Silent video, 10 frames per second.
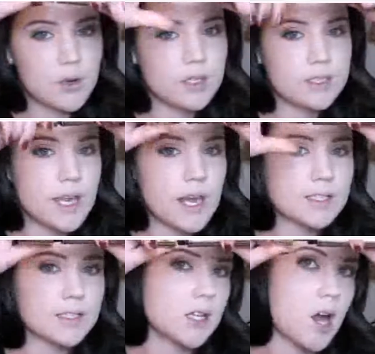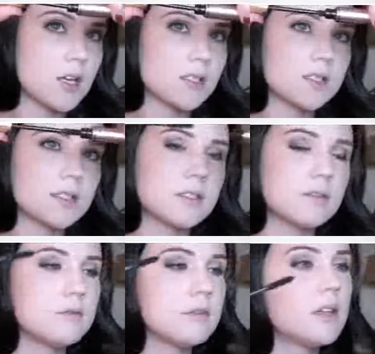Dior's X-Doss
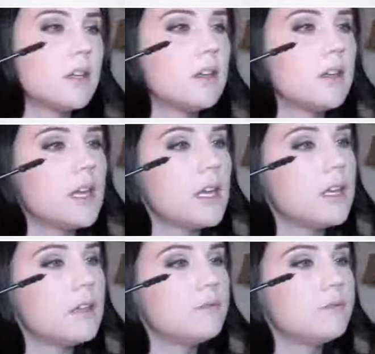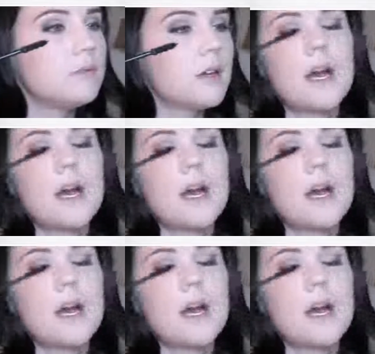in